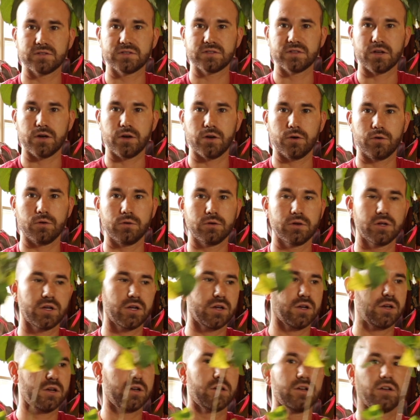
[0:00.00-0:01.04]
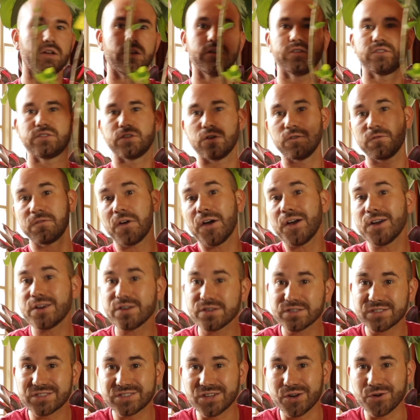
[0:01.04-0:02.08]
So
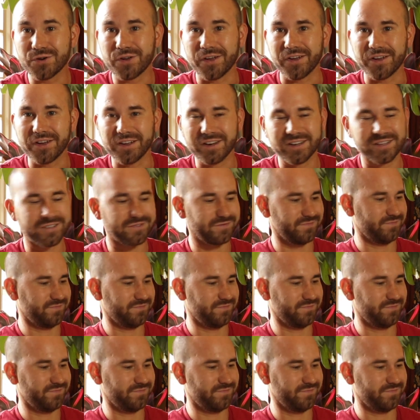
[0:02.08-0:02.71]
far, so good.